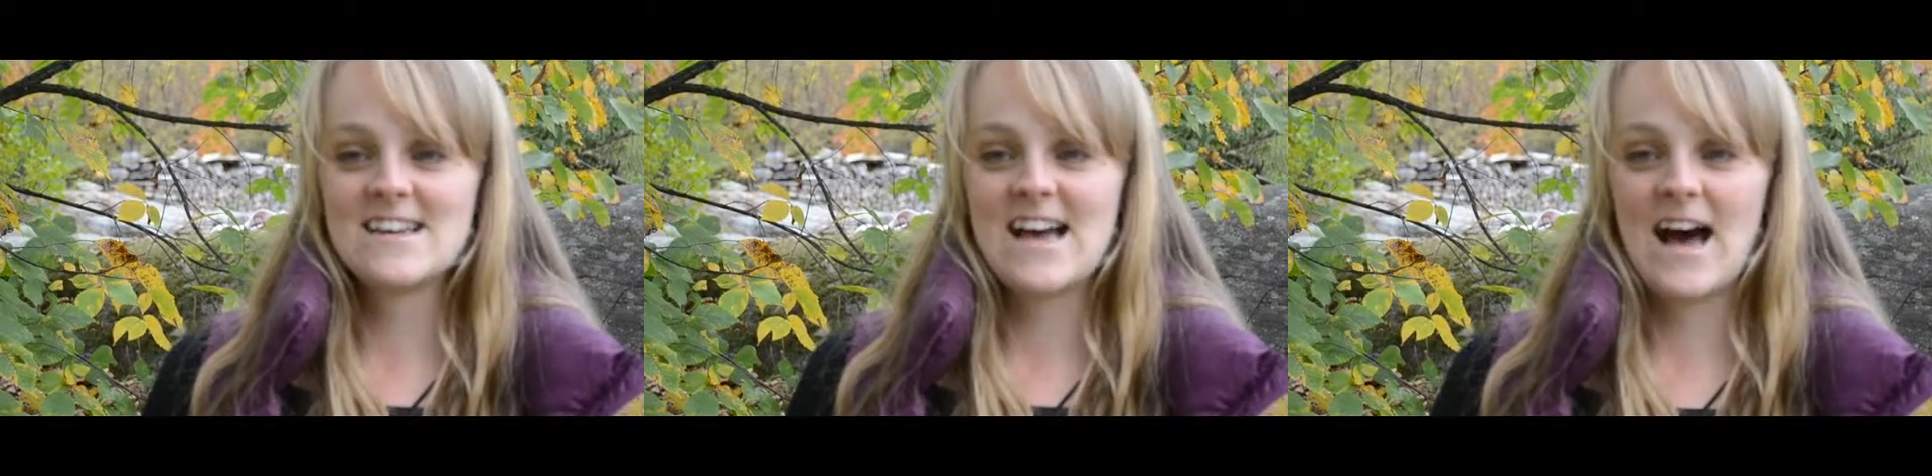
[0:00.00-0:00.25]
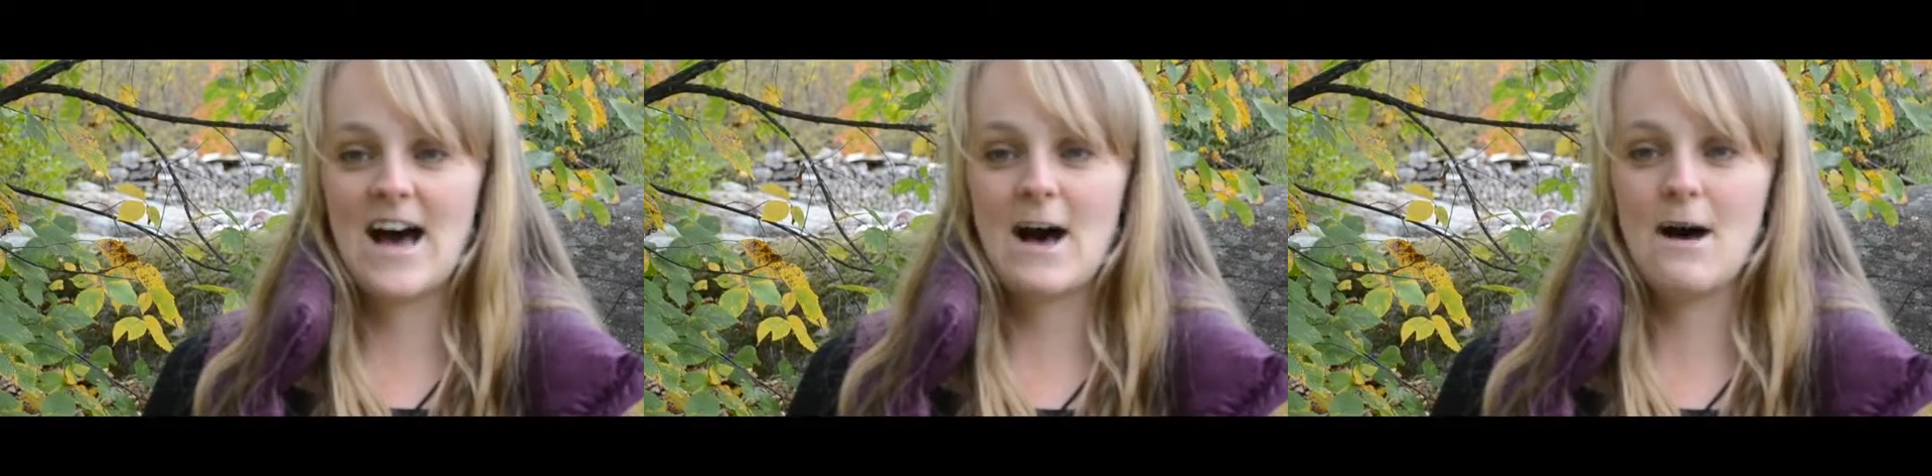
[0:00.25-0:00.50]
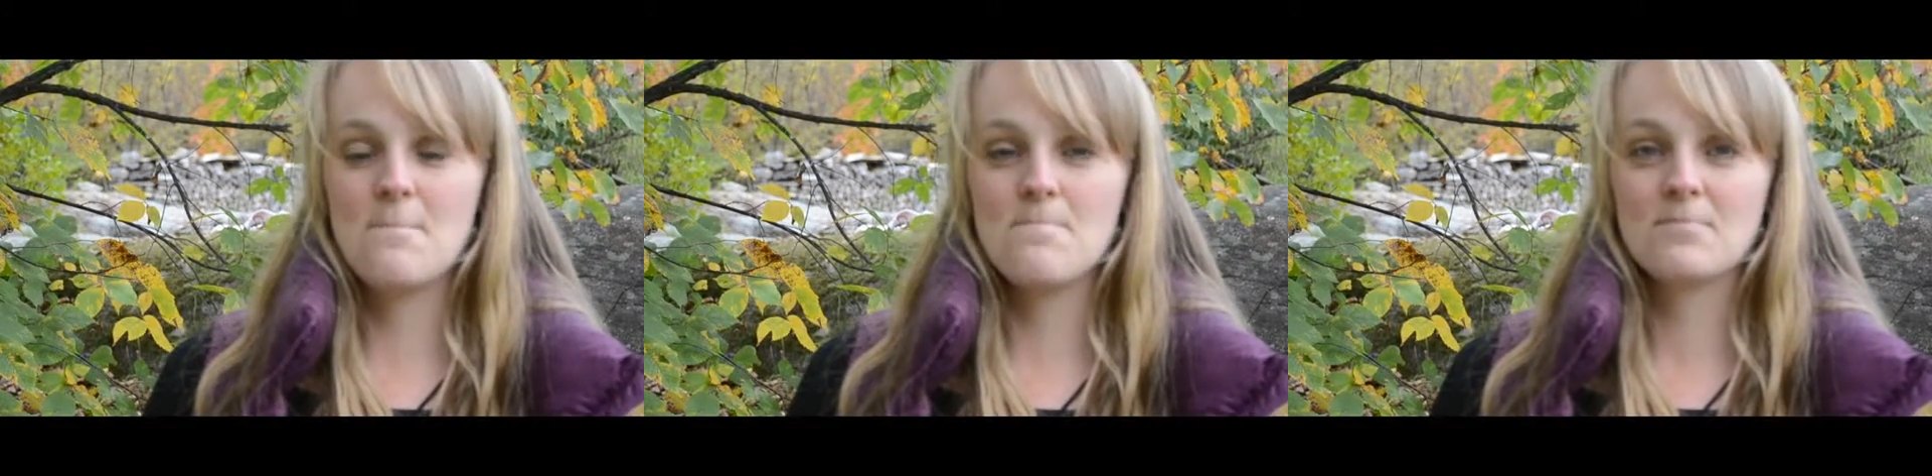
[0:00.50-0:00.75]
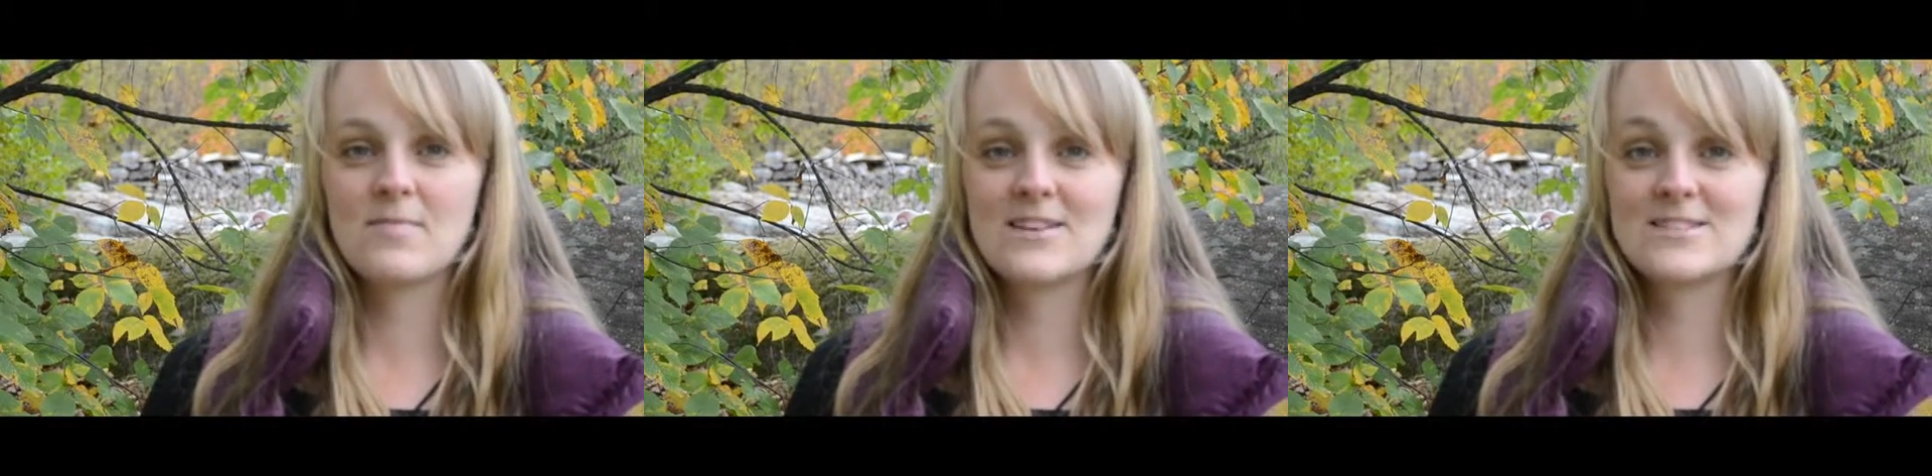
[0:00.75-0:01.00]
Um,
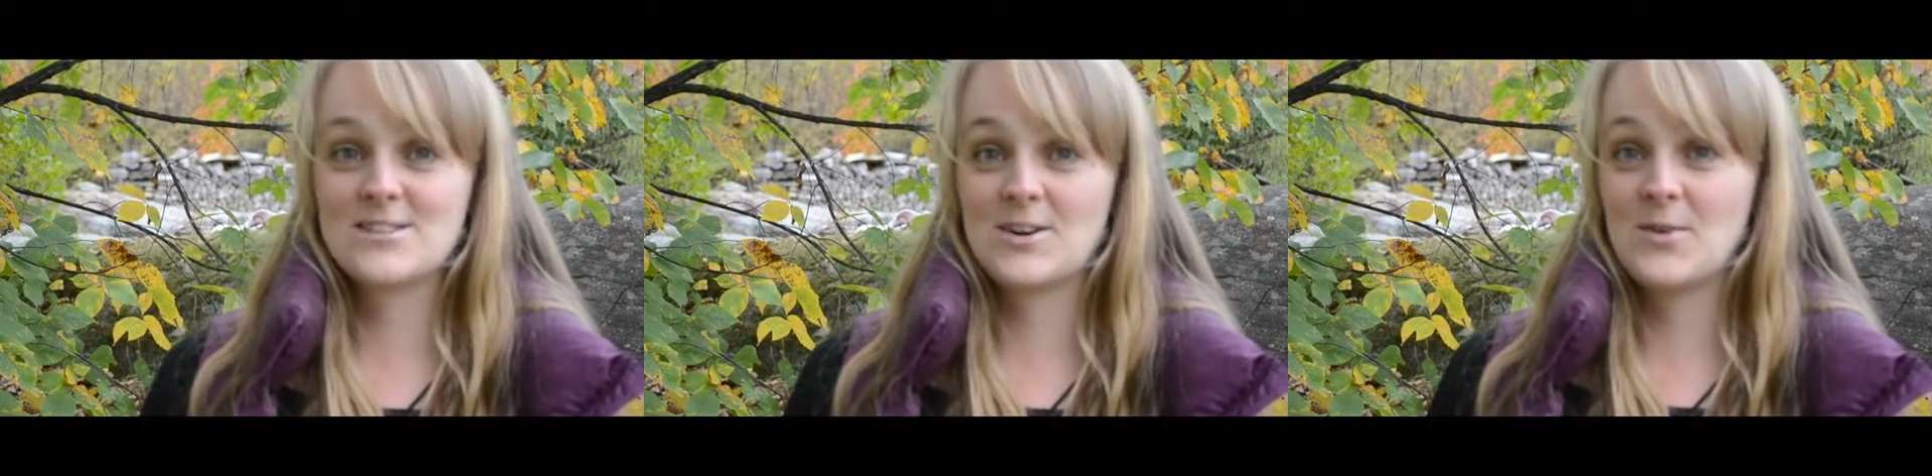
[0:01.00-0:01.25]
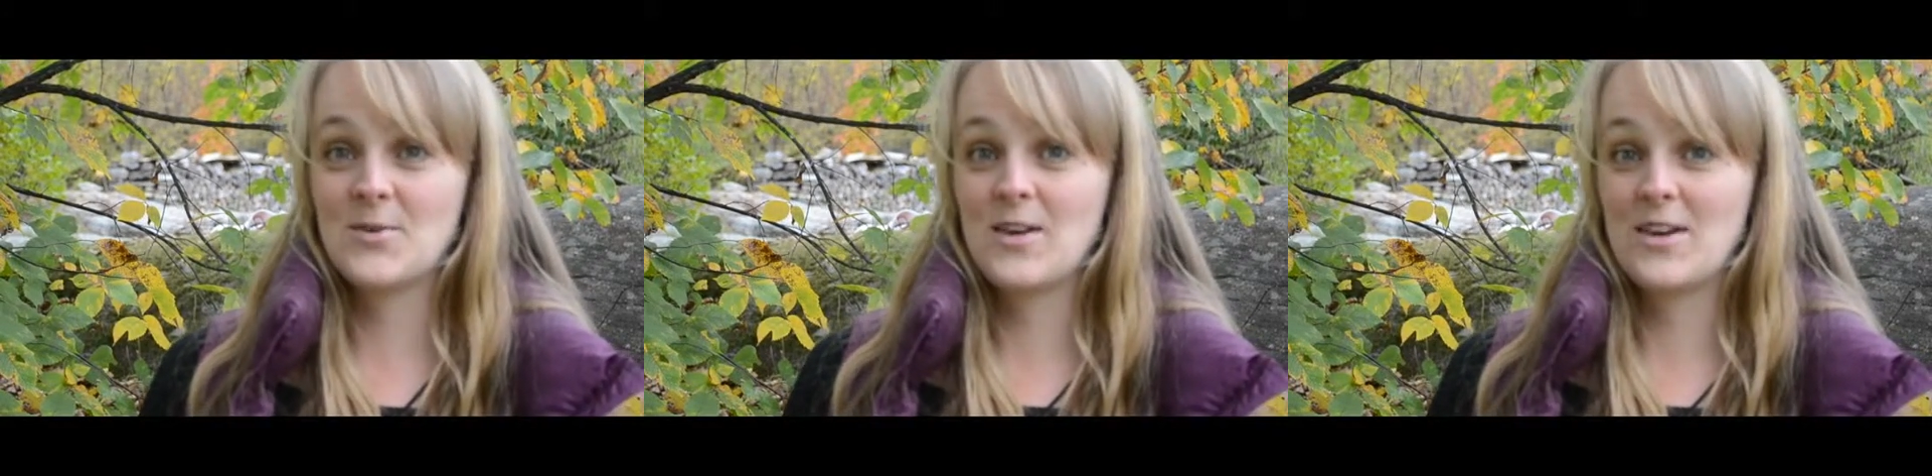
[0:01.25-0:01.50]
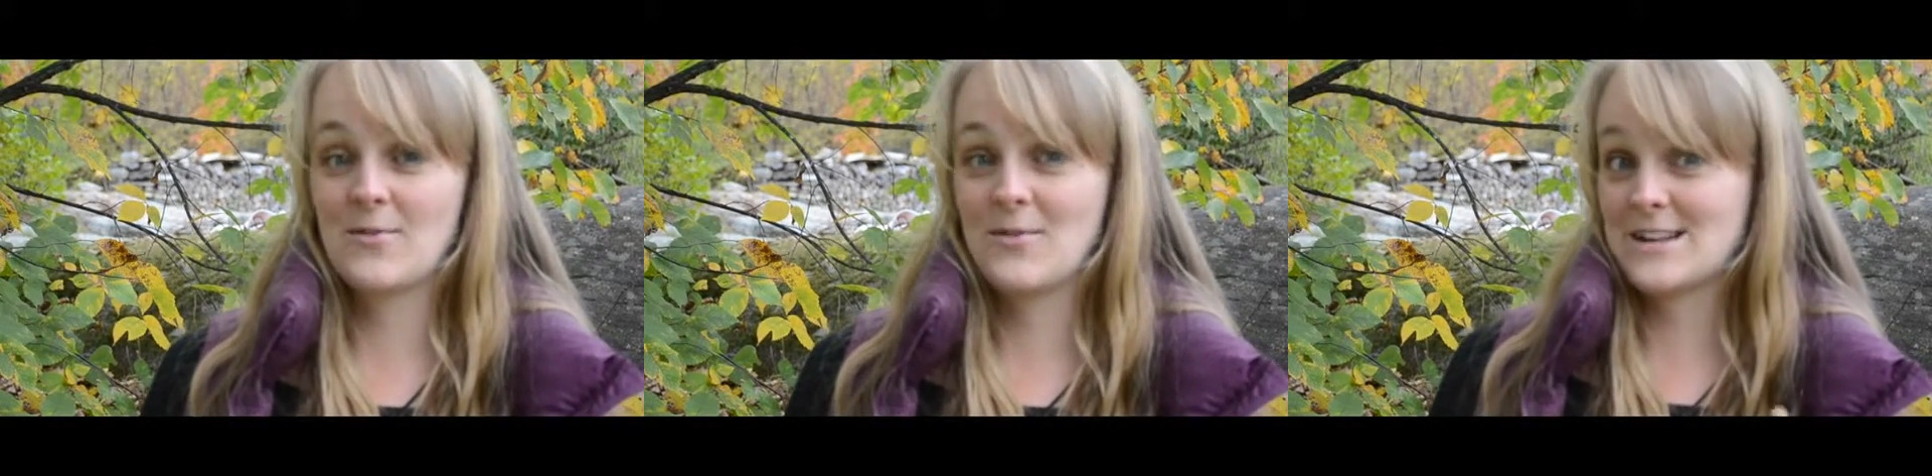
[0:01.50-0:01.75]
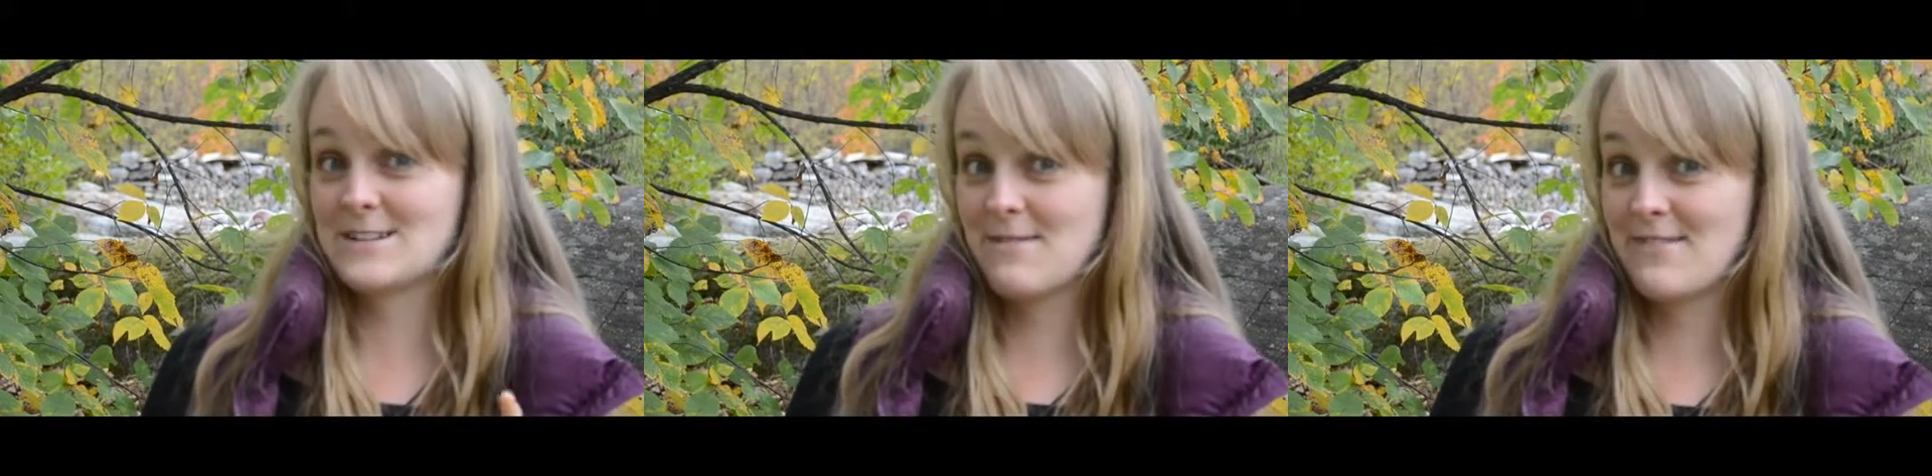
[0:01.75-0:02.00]
so you can
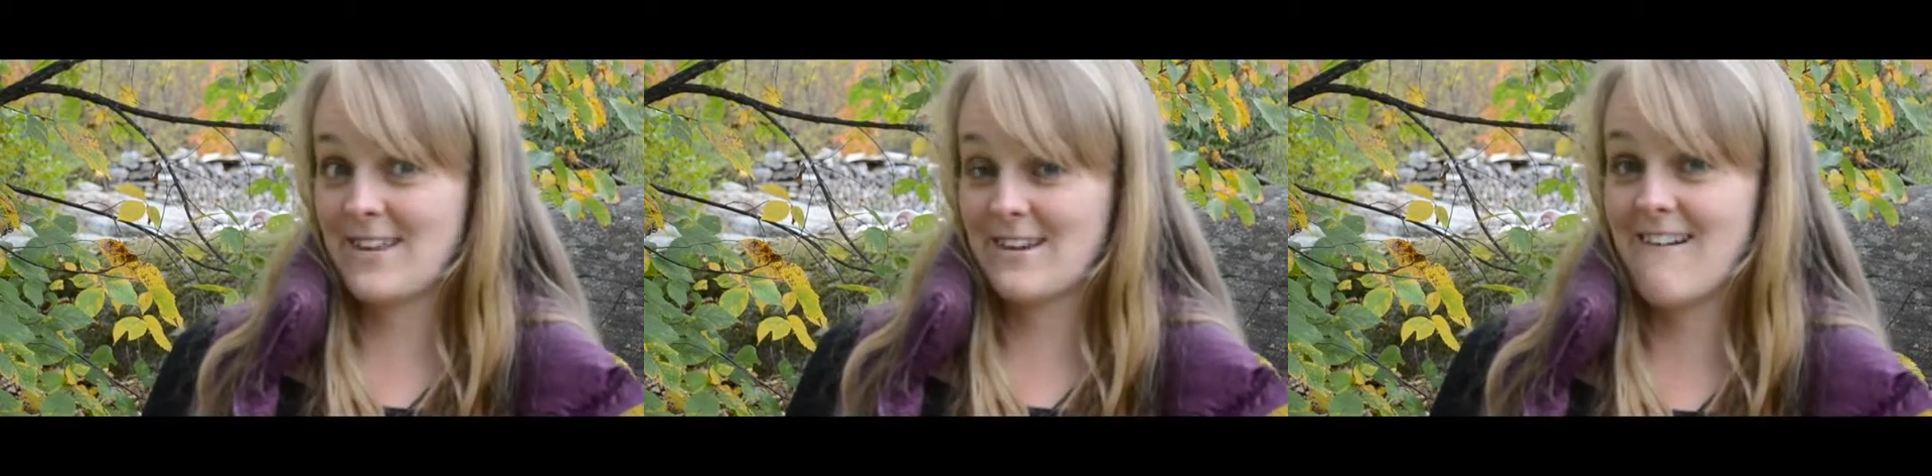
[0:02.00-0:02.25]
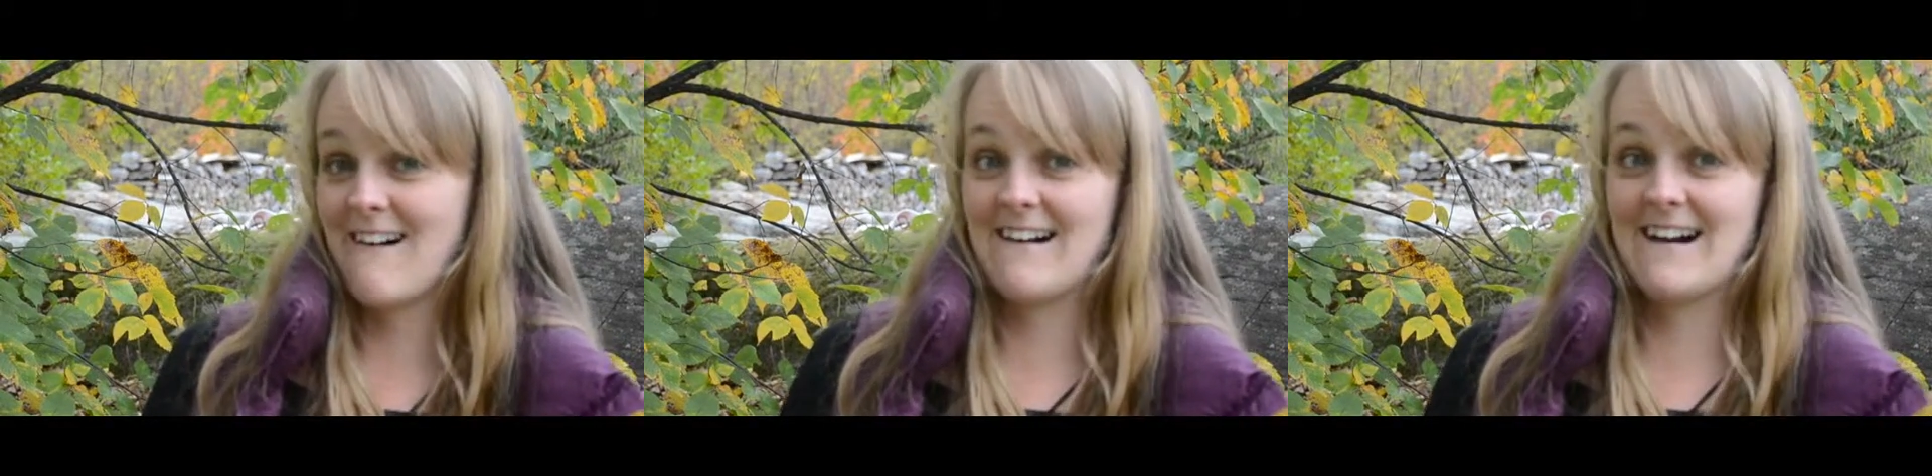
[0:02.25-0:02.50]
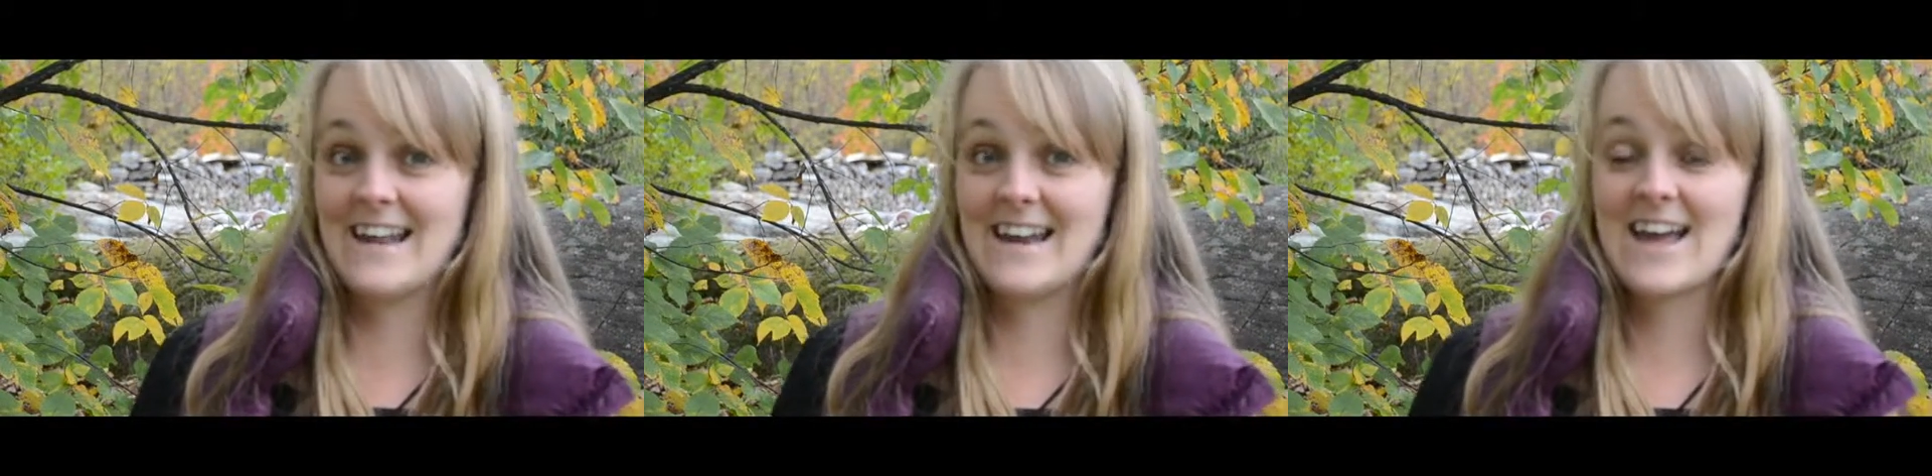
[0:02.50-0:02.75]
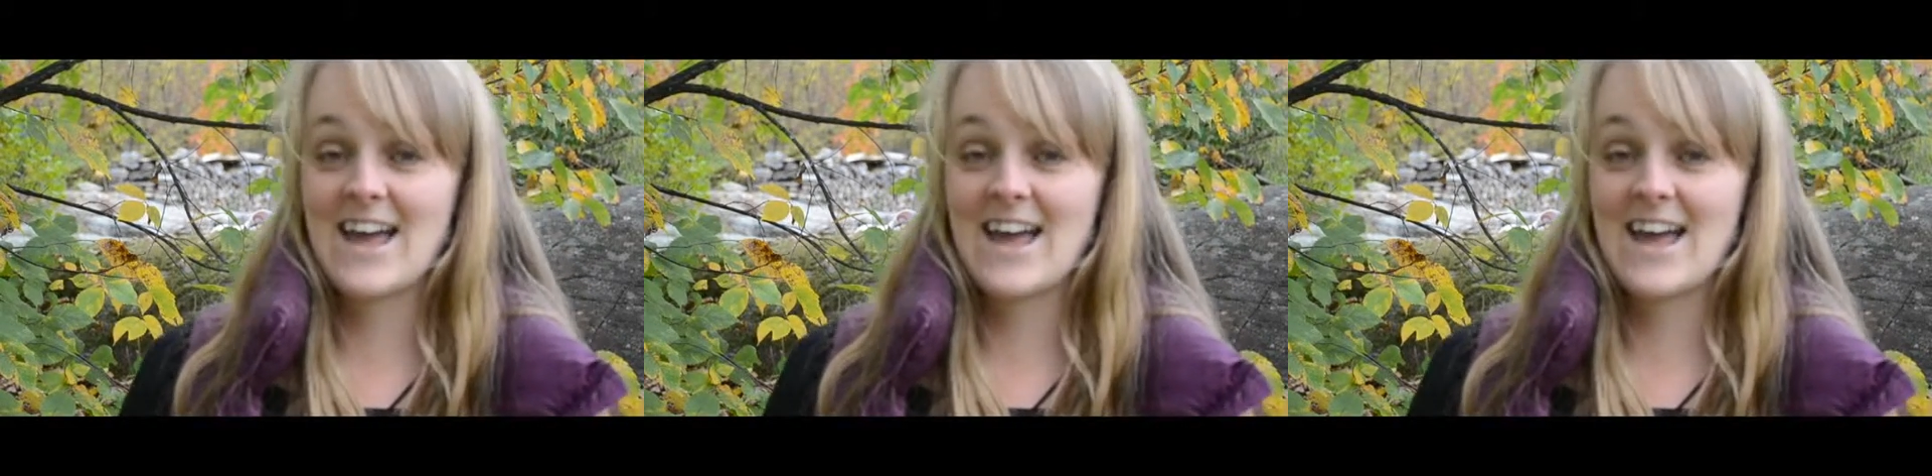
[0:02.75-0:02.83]
watch my video on